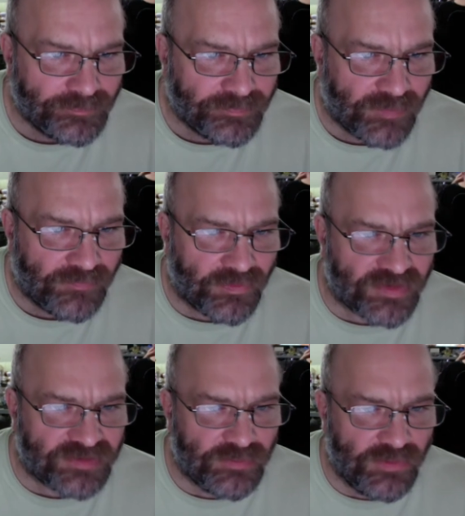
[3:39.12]

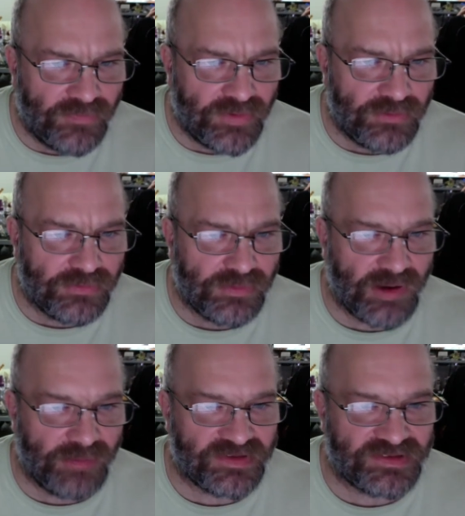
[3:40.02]
first movie you
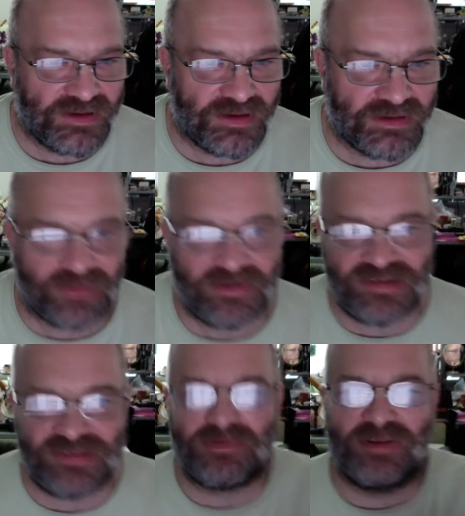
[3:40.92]
remember seeing. Now, this
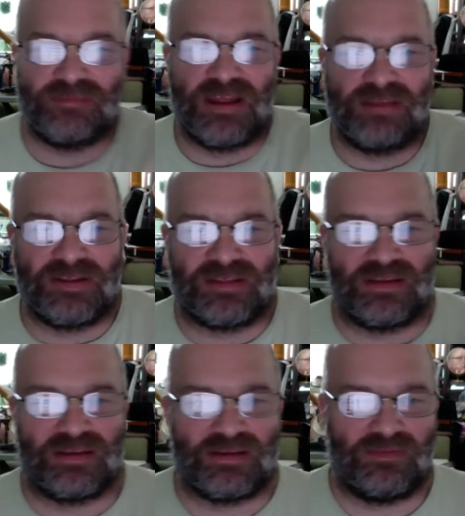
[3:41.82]
is what made me
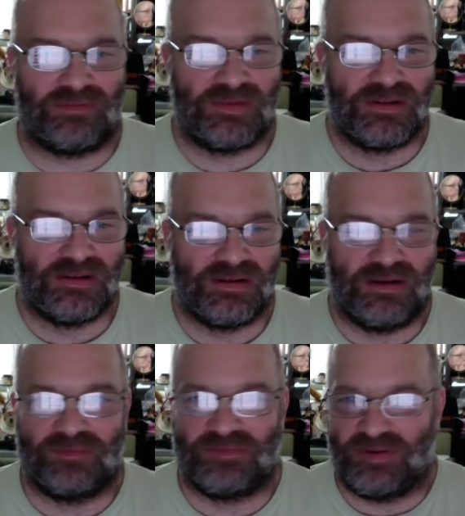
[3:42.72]
think of,
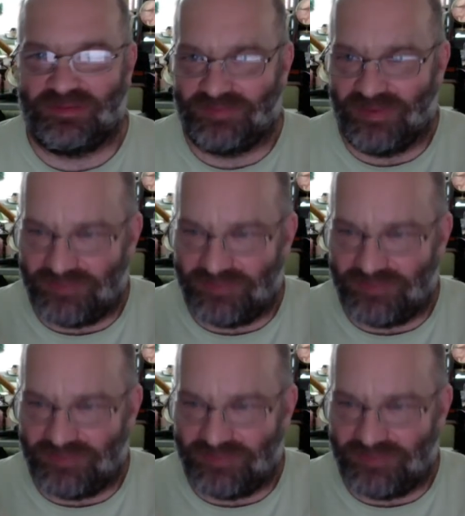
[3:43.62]
of, of, of